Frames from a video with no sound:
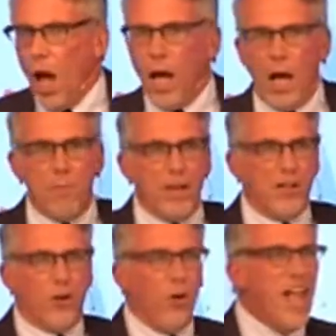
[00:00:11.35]

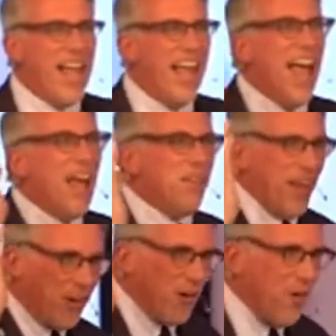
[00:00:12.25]
But
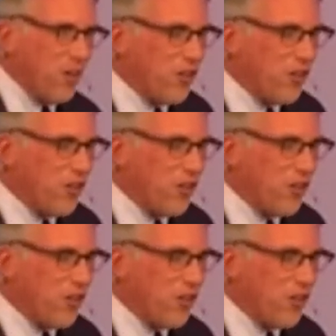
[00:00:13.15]
they grow it